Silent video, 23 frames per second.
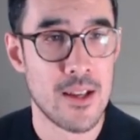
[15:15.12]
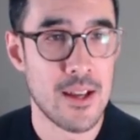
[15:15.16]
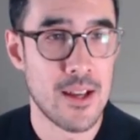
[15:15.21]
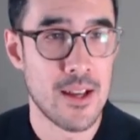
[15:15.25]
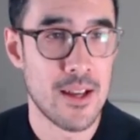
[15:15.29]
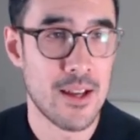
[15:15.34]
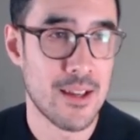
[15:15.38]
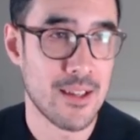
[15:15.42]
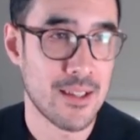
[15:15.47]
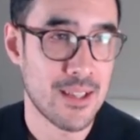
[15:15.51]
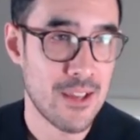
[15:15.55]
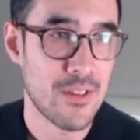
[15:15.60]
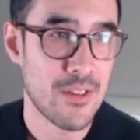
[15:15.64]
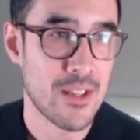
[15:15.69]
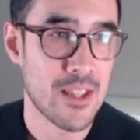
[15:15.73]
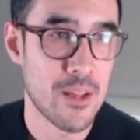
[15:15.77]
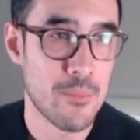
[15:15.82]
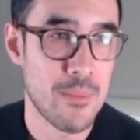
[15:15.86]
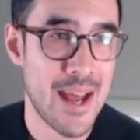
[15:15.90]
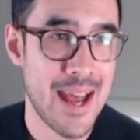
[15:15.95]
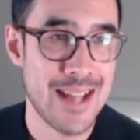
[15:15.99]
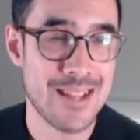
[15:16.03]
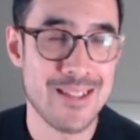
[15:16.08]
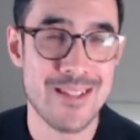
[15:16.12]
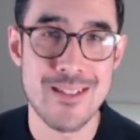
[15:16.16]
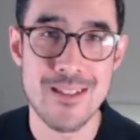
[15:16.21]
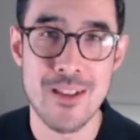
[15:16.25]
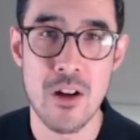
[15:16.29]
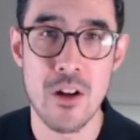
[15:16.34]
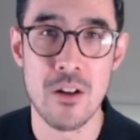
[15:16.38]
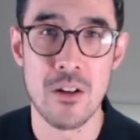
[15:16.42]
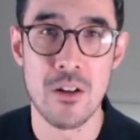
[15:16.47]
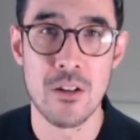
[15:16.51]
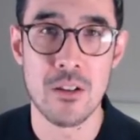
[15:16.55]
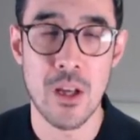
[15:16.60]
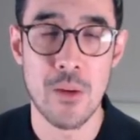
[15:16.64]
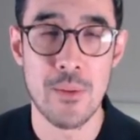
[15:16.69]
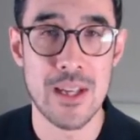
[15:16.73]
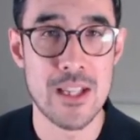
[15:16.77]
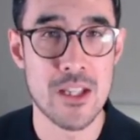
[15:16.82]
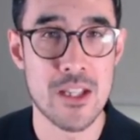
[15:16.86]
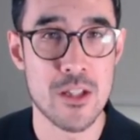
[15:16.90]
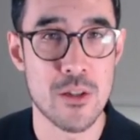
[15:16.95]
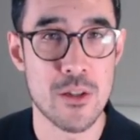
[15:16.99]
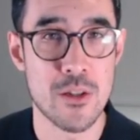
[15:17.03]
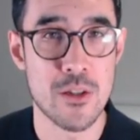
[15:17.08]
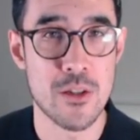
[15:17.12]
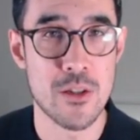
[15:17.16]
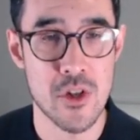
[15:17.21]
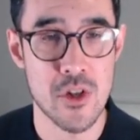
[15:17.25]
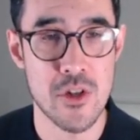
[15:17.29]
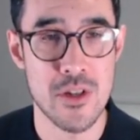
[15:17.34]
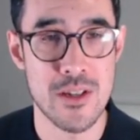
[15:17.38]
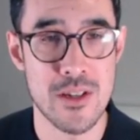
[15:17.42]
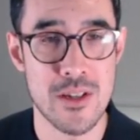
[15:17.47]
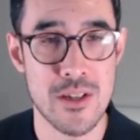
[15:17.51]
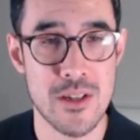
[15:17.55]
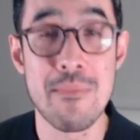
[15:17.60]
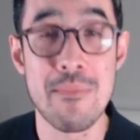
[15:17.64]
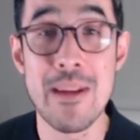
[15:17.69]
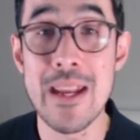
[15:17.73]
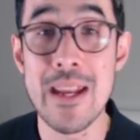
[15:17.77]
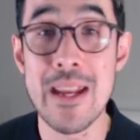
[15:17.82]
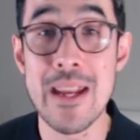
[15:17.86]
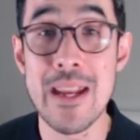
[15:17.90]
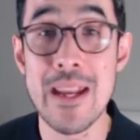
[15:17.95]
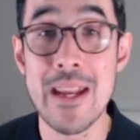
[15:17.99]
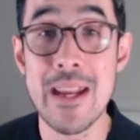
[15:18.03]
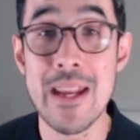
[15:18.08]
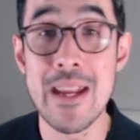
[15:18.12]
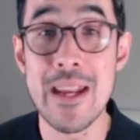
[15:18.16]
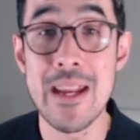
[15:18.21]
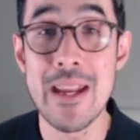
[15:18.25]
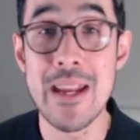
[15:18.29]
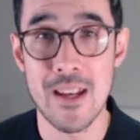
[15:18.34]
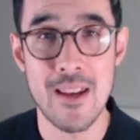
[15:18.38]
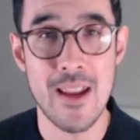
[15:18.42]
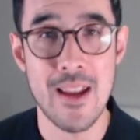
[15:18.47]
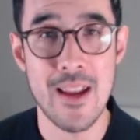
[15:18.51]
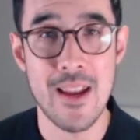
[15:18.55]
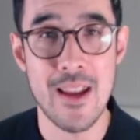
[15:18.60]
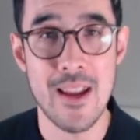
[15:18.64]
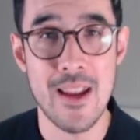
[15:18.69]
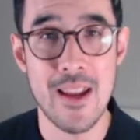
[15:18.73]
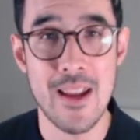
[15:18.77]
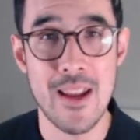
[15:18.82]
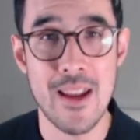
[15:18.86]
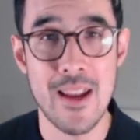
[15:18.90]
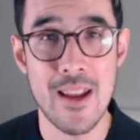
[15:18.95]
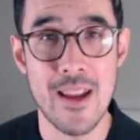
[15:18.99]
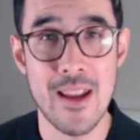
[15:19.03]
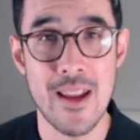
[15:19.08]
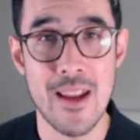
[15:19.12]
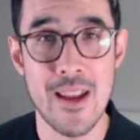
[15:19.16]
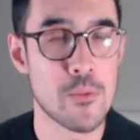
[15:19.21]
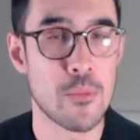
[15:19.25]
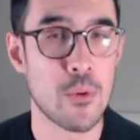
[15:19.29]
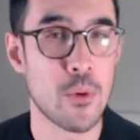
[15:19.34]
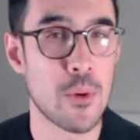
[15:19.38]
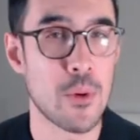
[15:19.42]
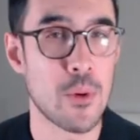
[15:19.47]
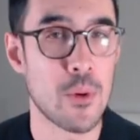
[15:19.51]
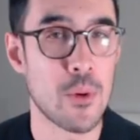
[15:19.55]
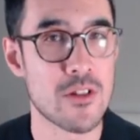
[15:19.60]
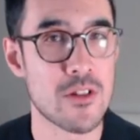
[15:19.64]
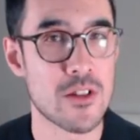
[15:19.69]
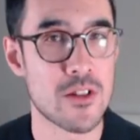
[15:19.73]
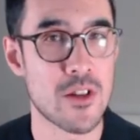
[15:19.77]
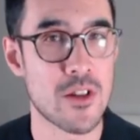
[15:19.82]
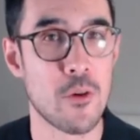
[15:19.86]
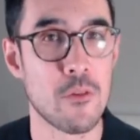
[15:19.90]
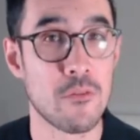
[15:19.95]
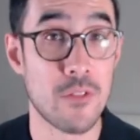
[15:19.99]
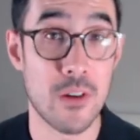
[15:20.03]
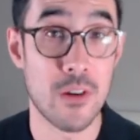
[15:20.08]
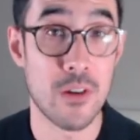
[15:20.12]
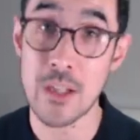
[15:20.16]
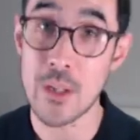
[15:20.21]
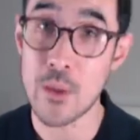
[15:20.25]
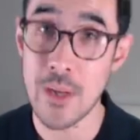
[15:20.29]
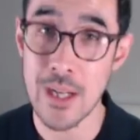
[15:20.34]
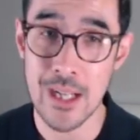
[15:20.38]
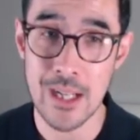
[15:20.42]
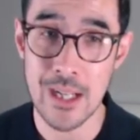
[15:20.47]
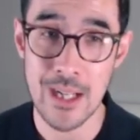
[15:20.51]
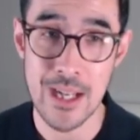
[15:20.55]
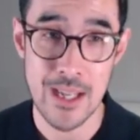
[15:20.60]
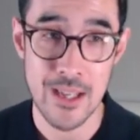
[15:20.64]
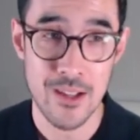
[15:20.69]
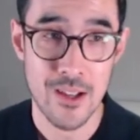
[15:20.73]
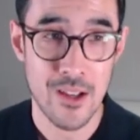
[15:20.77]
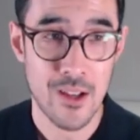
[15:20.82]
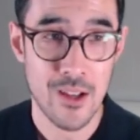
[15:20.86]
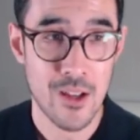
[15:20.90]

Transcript: uh, giving them a head start going into election day, meaning that then they can get a tangible end result very quickly.